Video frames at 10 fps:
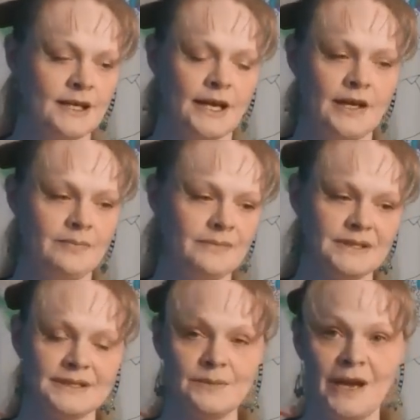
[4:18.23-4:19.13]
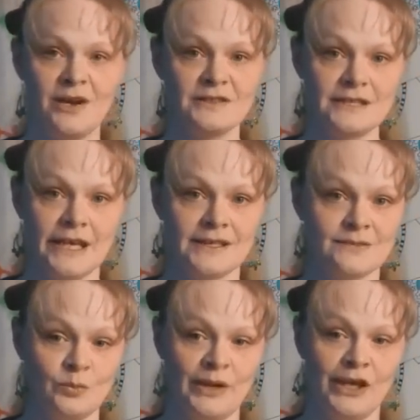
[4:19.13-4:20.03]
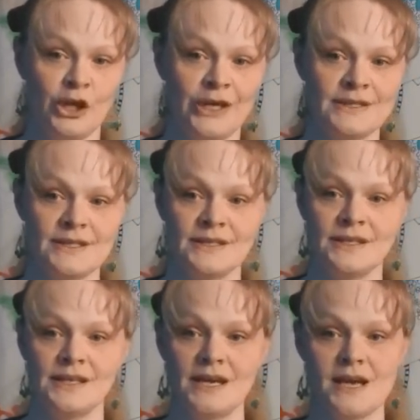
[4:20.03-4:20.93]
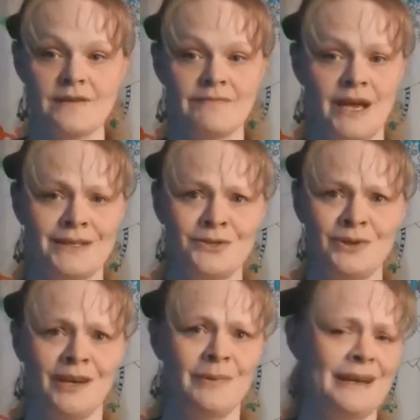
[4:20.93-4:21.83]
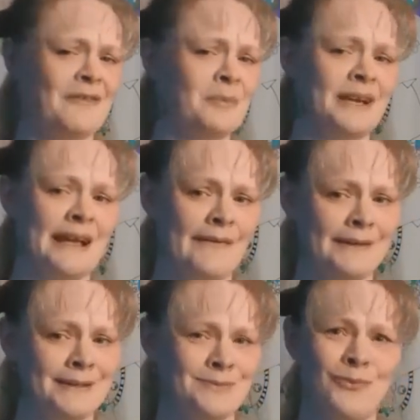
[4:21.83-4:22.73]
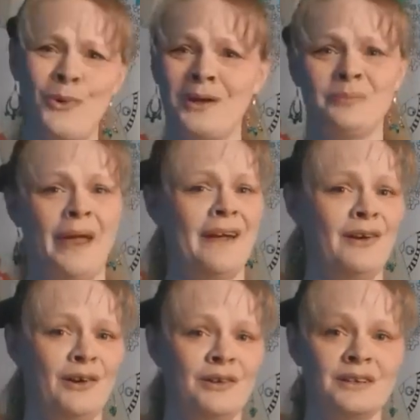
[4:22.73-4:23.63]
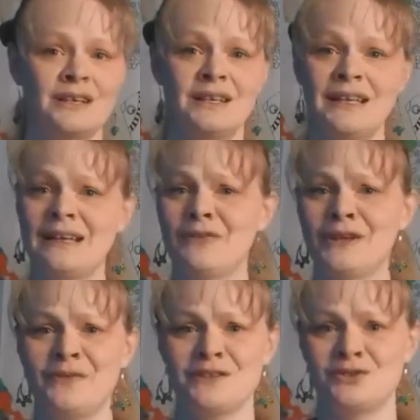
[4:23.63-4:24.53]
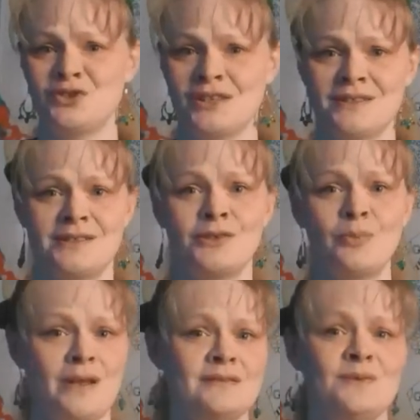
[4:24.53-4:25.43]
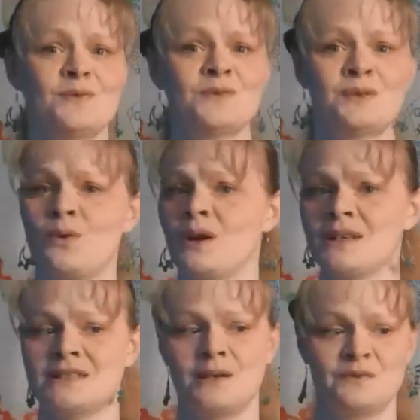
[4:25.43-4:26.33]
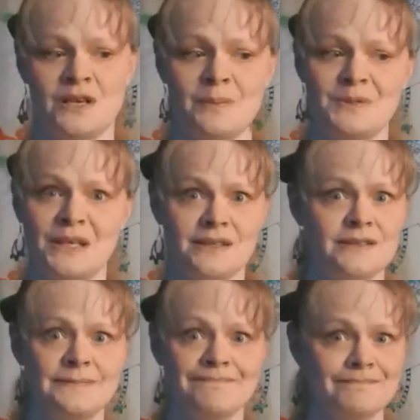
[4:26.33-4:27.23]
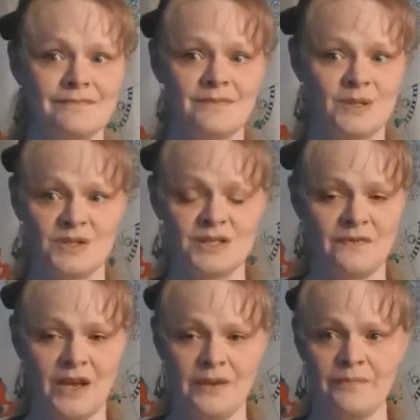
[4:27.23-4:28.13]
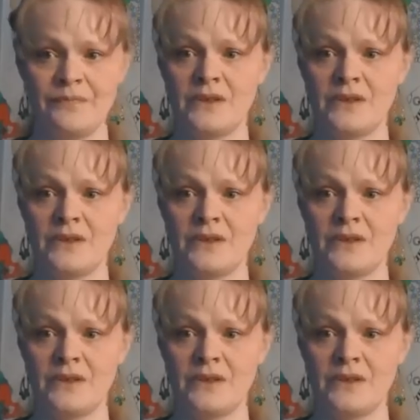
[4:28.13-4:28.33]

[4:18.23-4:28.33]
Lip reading: Some hair sticks would be good. I do recommend everybody have at least one pair. Even if it's just two pencils or a set of chopsticks, which is fine.